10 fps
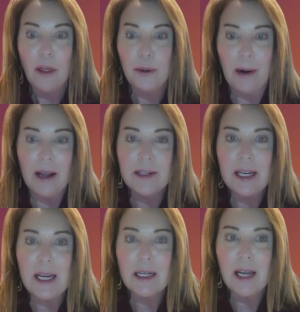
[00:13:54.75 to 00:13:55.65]

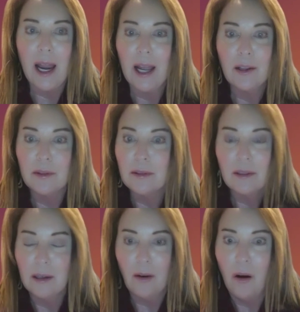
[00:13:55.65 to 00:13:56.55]
threatening and,
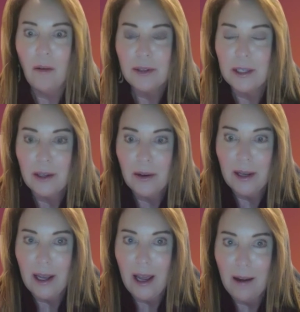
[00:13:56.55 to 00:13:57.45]

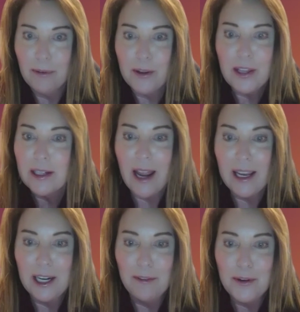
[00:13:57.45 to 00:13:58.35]
everything
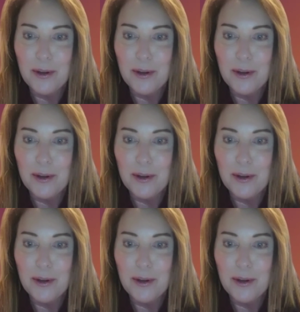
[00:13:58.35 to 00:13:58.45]
negative you